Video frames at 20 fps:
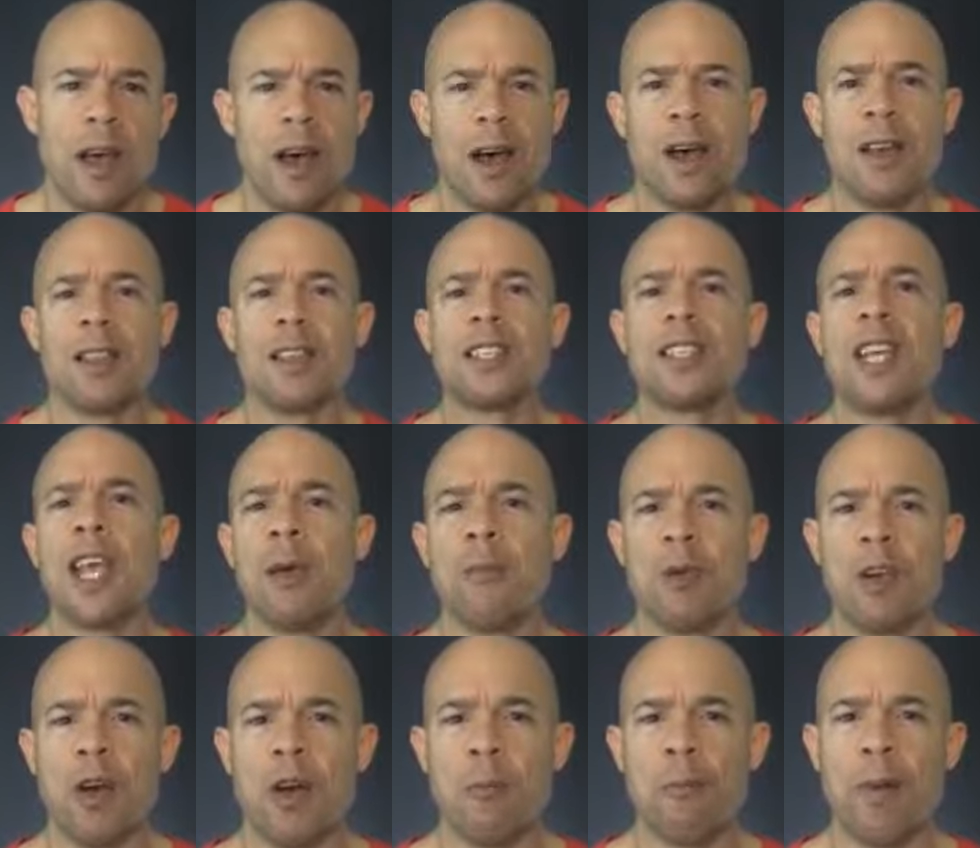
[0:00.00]
The shape of
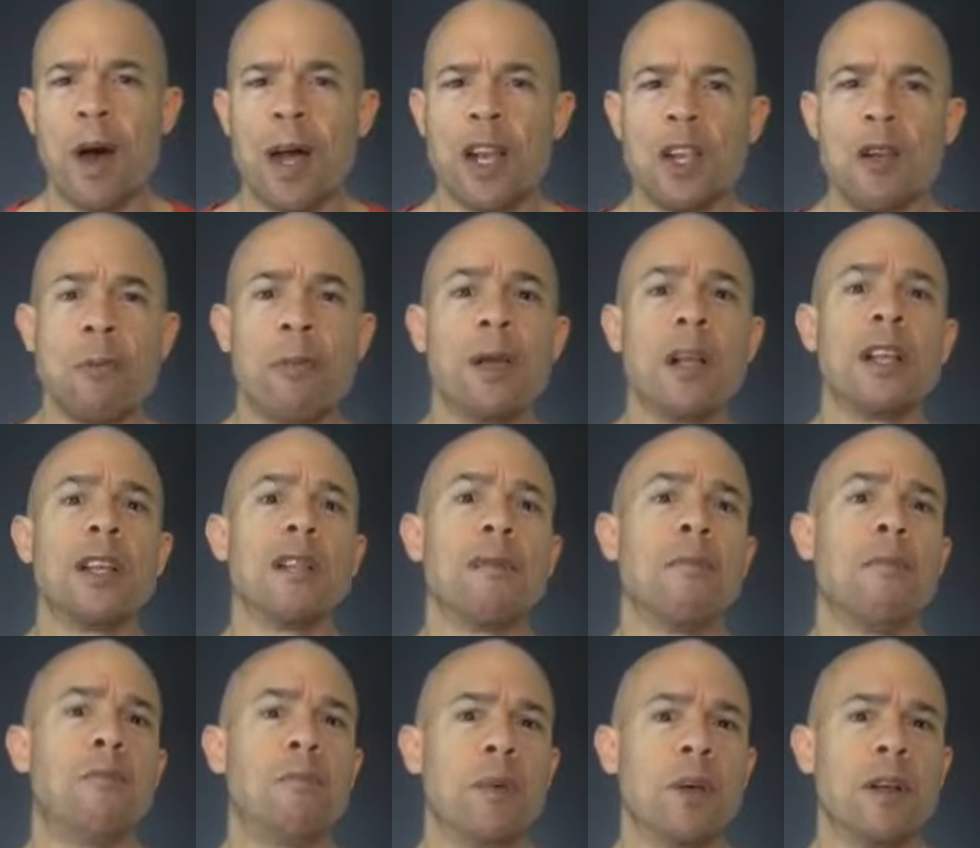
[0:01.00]
your body, your ability
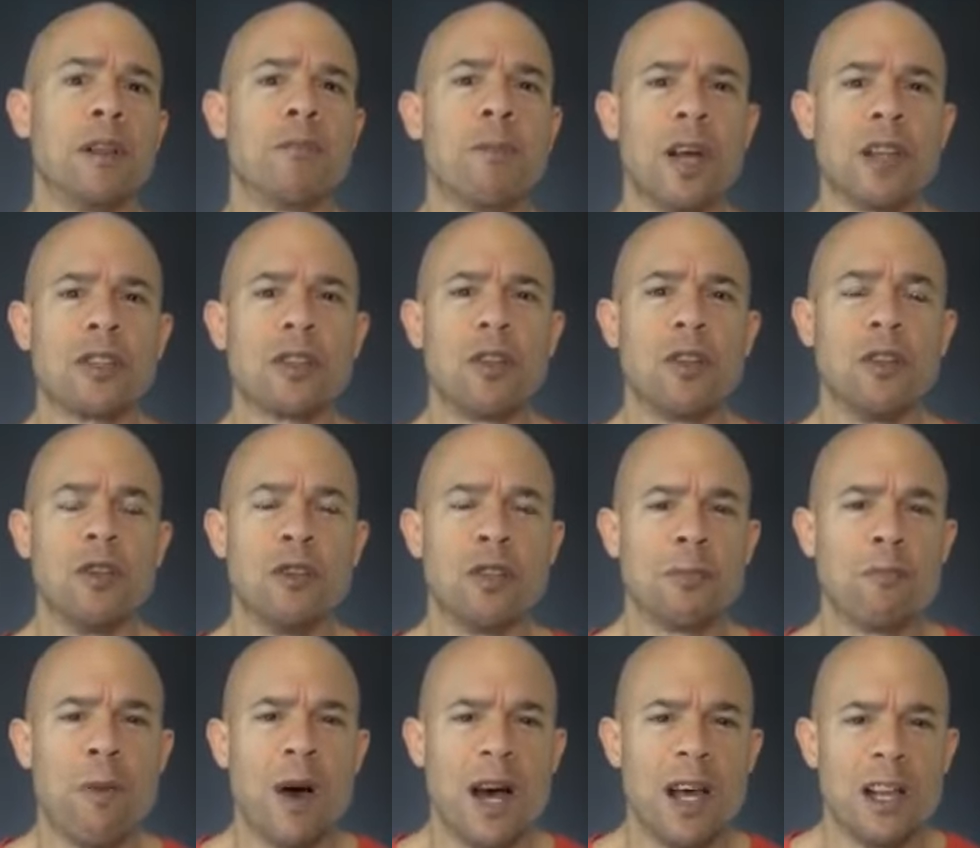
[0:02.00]
to build muscle,
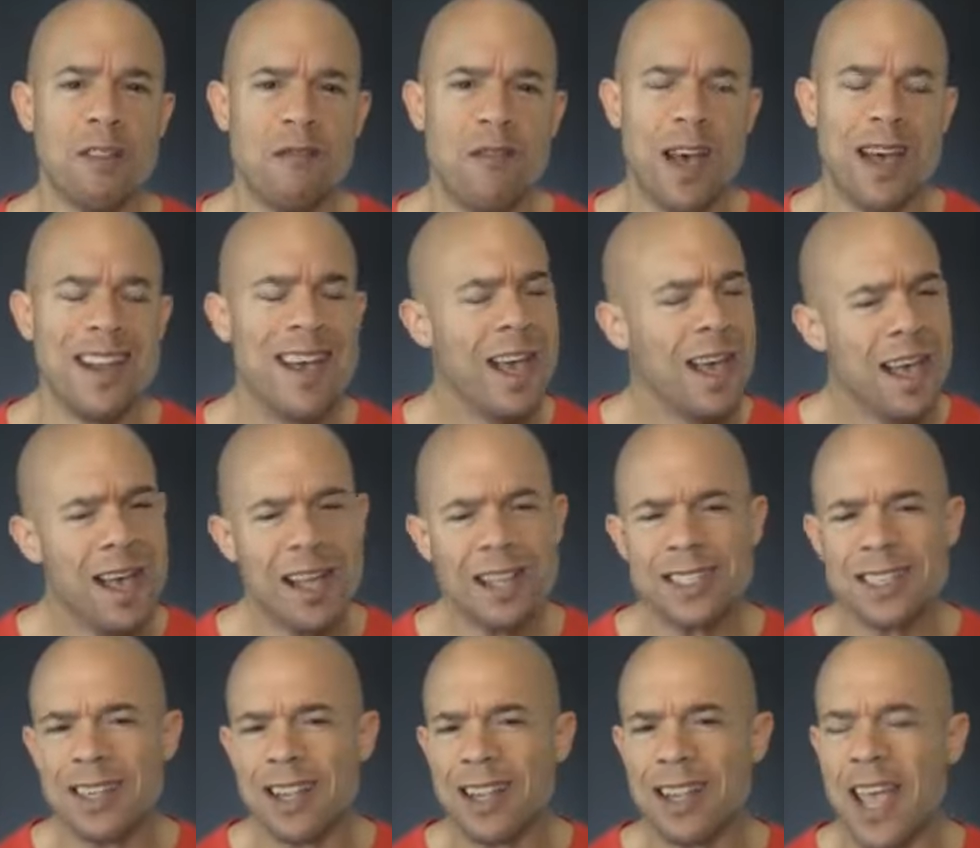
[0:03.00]
lose body fat,
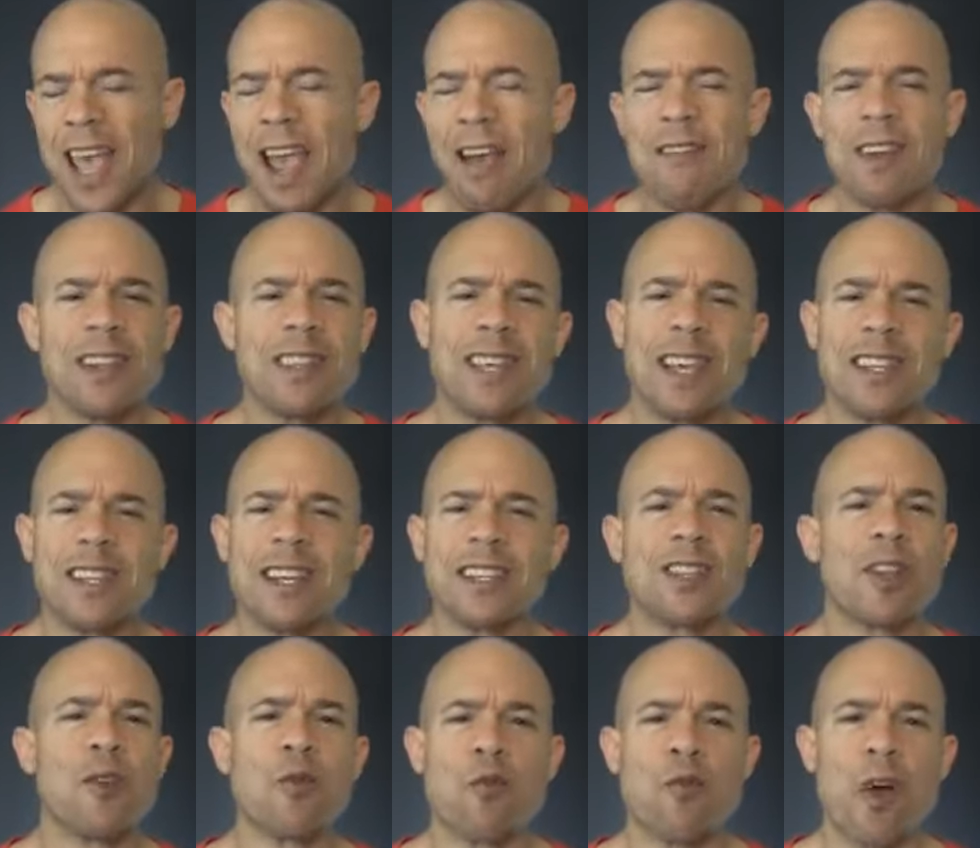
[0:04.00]
everything
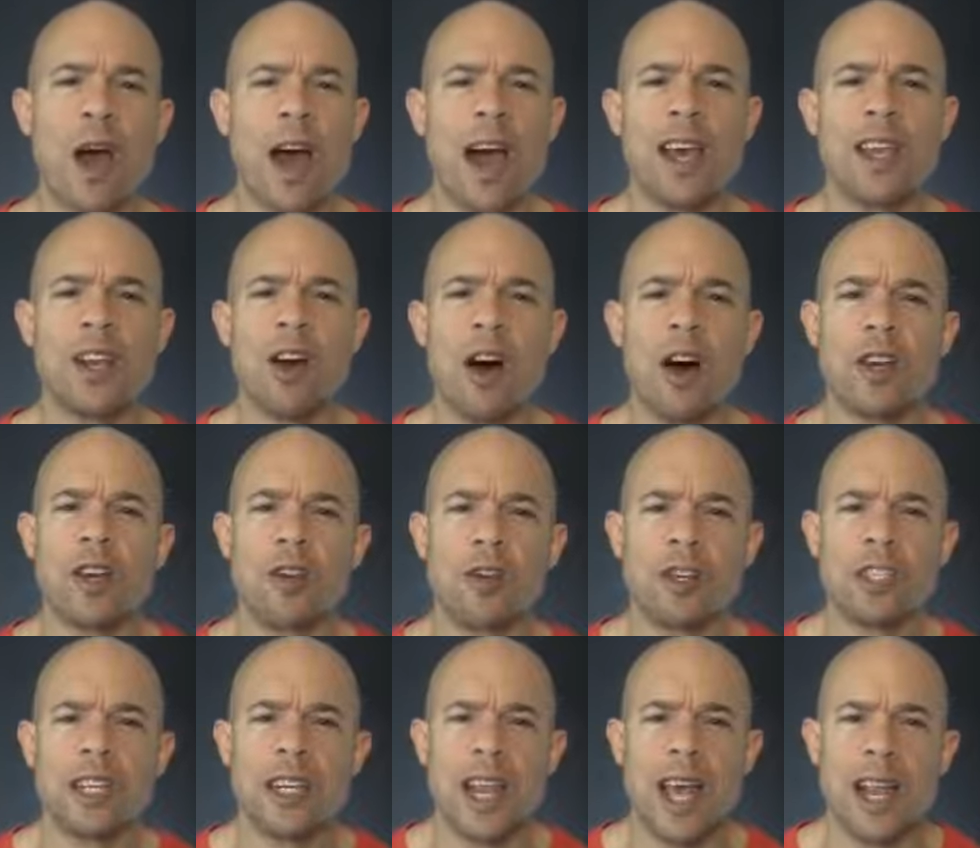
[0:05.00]
doesn't ride on your
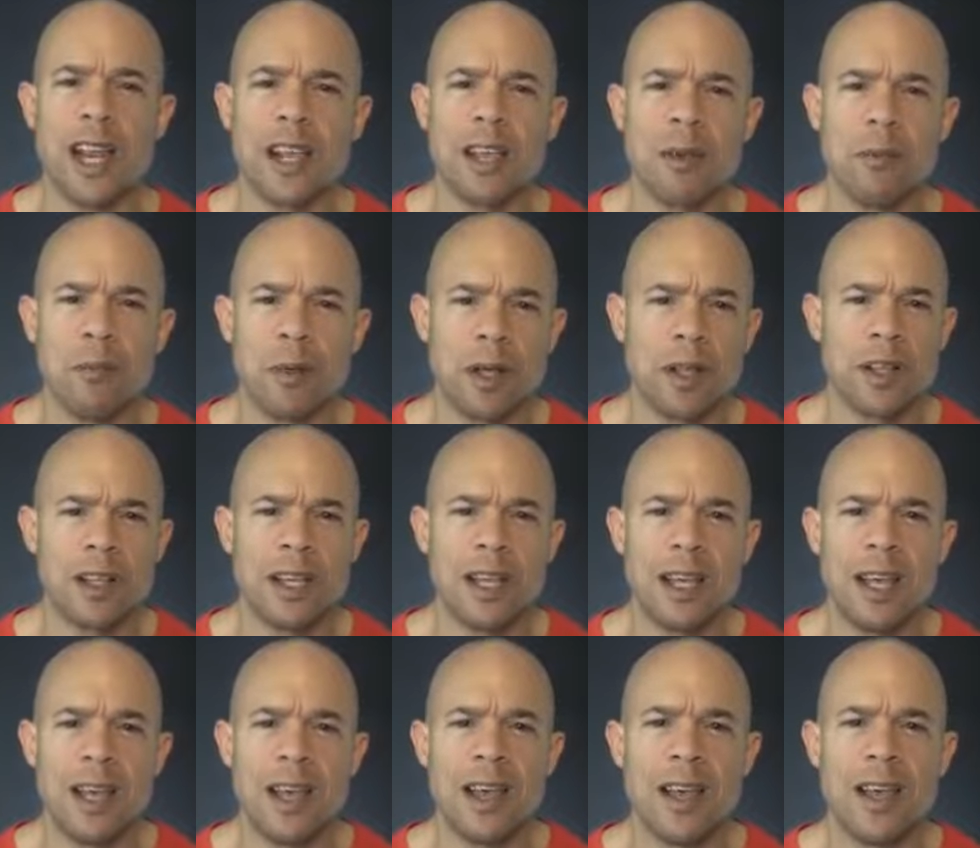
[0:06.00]
genetic ability.